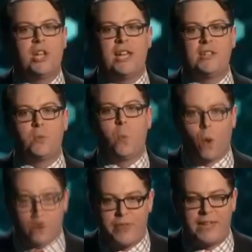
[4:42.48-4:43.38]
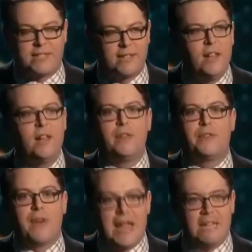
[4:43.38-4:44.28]
it is worth it.
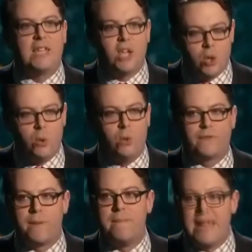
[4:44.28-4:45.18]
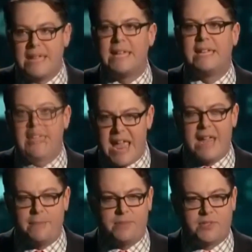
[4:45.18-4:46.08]
Thank you for making
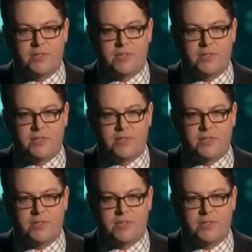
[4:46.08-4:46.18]
games.